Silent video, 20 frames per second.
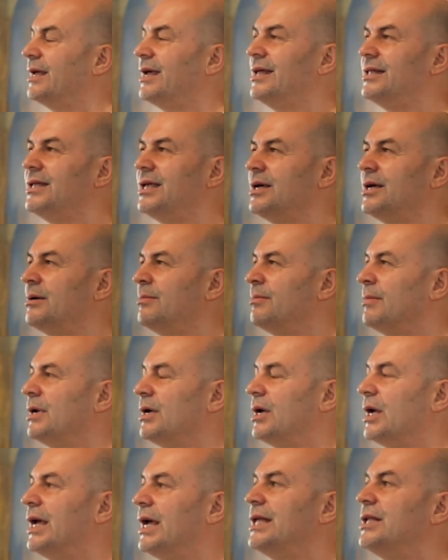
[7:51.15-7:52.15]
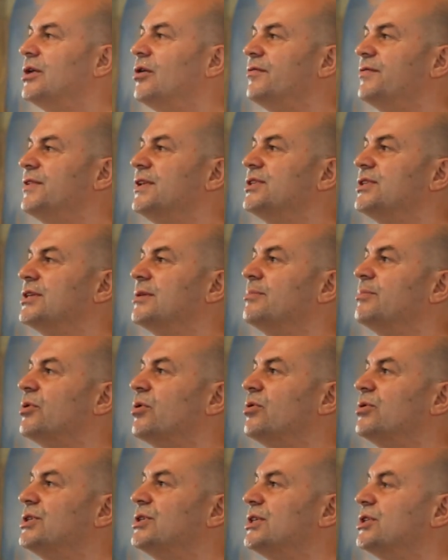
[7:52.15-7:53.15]
Any of these
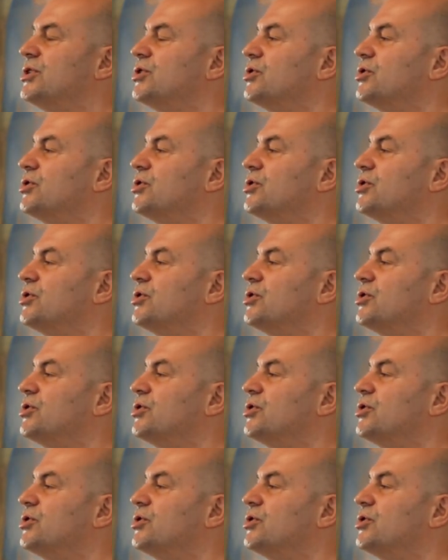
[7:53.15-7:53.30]
approaches